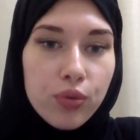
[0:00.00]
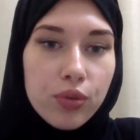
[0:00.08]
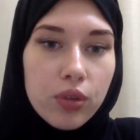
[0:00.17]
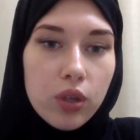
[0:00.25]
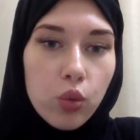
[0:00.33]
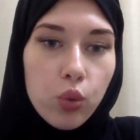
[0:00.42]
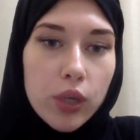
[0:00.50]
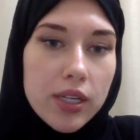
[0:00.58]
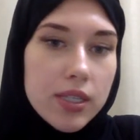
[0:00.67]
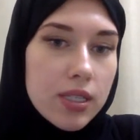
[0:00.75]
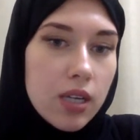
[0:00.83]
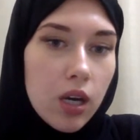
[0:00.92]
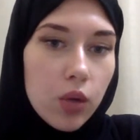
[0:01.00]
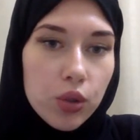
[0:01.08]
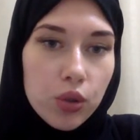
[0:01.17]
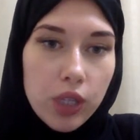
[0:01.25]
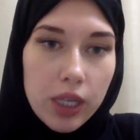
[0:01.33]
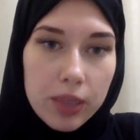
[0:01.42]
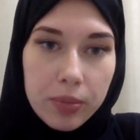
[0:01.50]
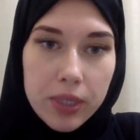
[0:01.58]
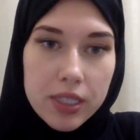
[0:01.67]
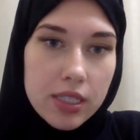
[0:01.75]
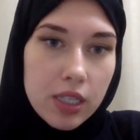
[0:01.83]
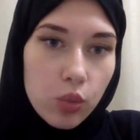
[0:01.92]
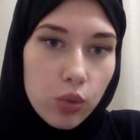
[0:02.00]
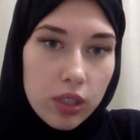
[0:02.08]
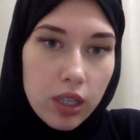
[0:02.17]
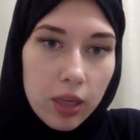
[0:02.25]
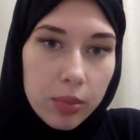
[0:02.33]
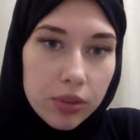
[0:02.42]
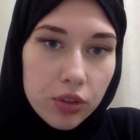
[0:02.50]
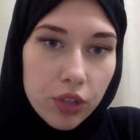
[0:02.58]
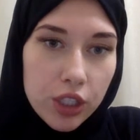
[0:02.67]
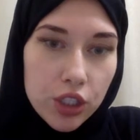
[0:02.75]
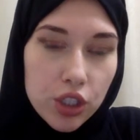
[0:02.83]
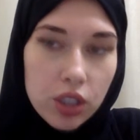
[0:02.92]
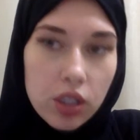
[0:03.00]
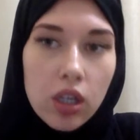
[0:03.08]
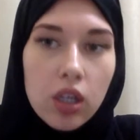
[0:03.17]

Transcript: of ways how you can proceed with the arbitration,